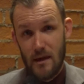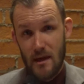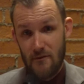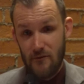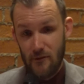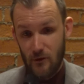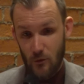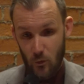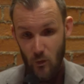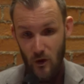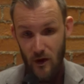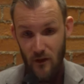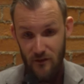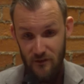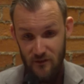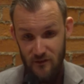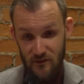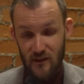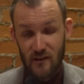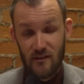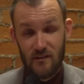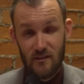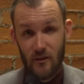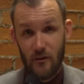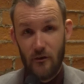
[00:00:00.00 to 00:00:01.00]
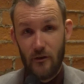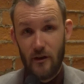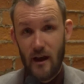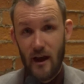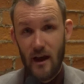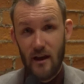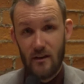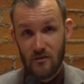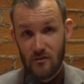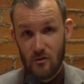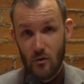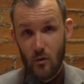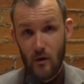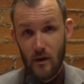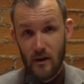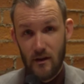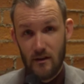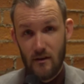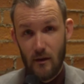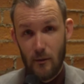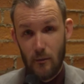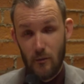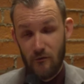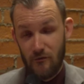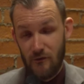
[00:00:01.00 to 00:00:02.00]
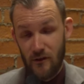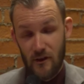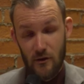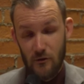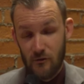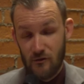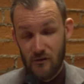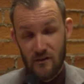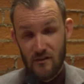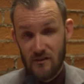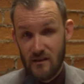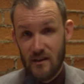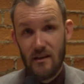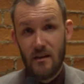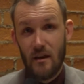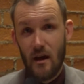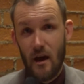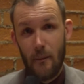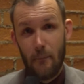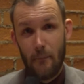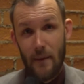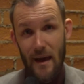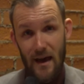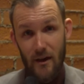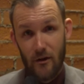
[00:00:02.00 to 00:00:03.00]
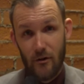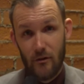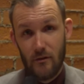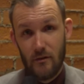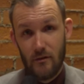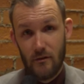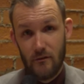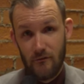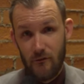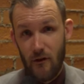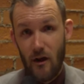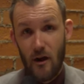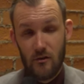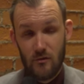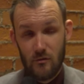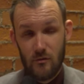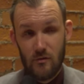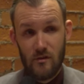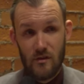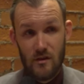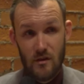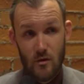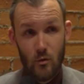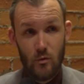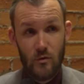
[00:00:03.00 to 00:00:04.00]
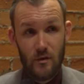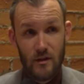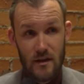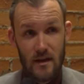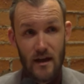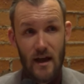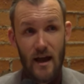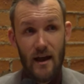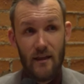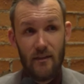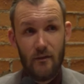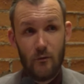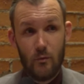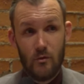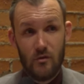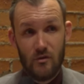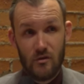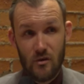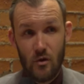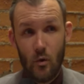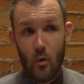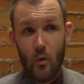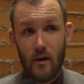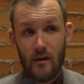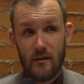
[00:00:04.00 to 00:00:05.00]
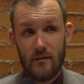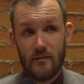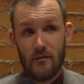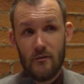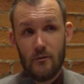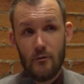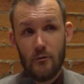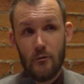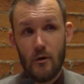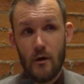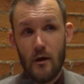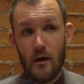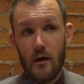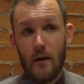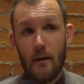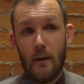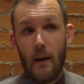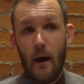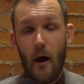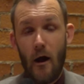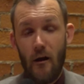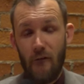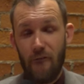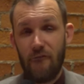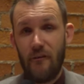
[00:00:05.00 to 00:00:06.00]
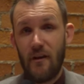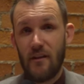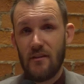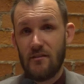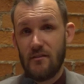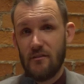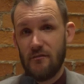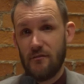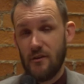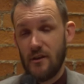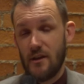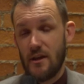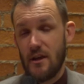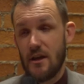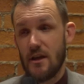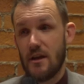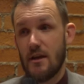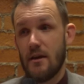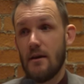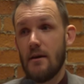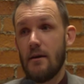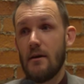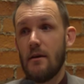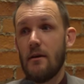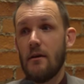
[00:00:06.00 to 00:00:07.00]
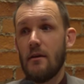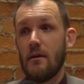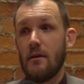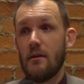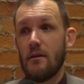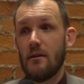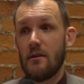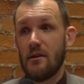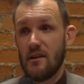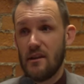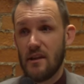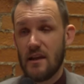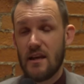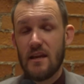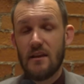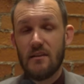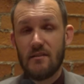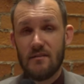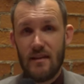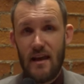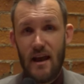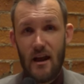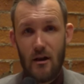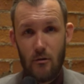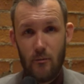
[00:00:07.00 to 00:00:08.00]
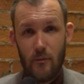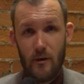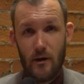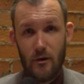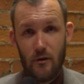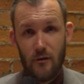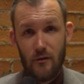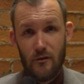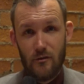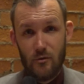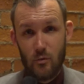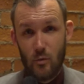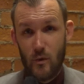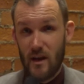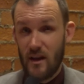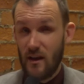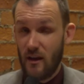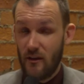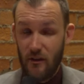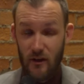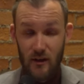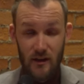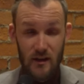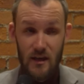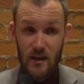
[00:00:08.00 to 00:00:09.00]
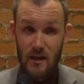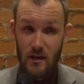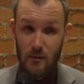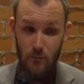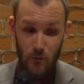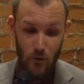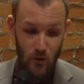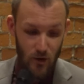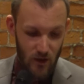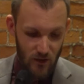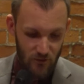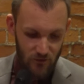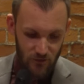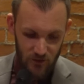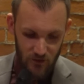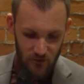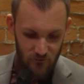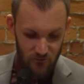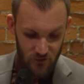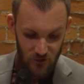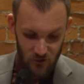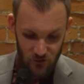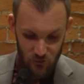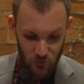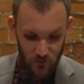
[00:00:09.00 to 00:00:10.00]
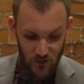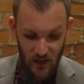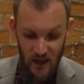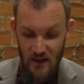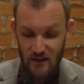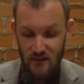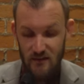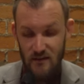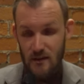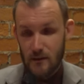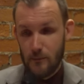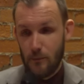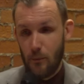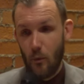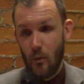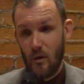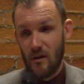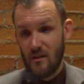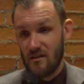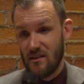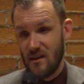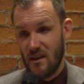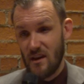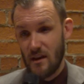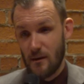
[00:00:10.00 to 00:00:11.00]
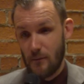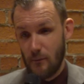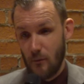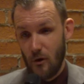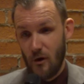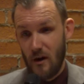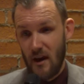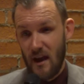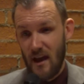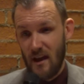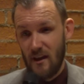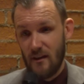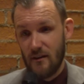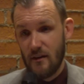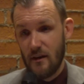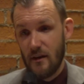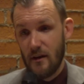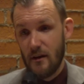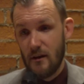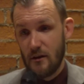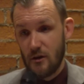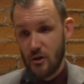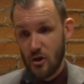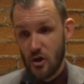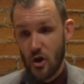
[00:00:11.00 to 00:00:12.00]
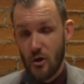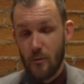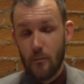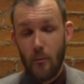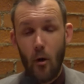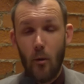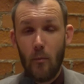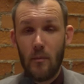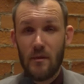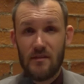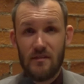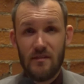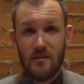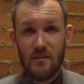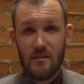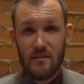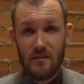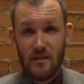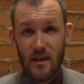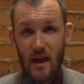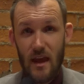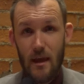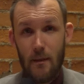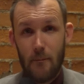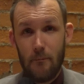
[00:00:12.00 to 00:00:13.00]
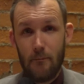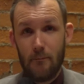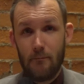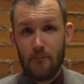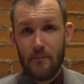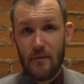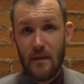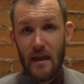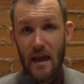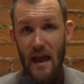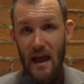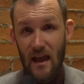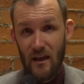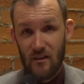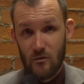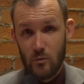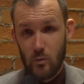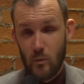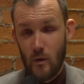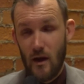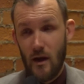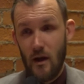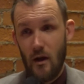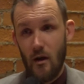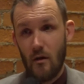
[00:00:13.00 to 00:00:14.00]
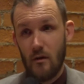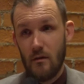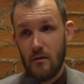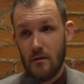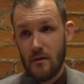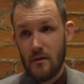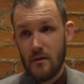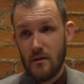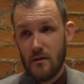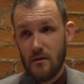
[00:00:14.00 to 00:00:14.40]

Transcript: Even with 6 other guys scoring in double figures, it did not matter. Fox was the only guy that was going to offensively lead Sacramento this win. I thought Keegan Murray, I think he finished with 18 points. Keegan Murray had good moments in this game as well.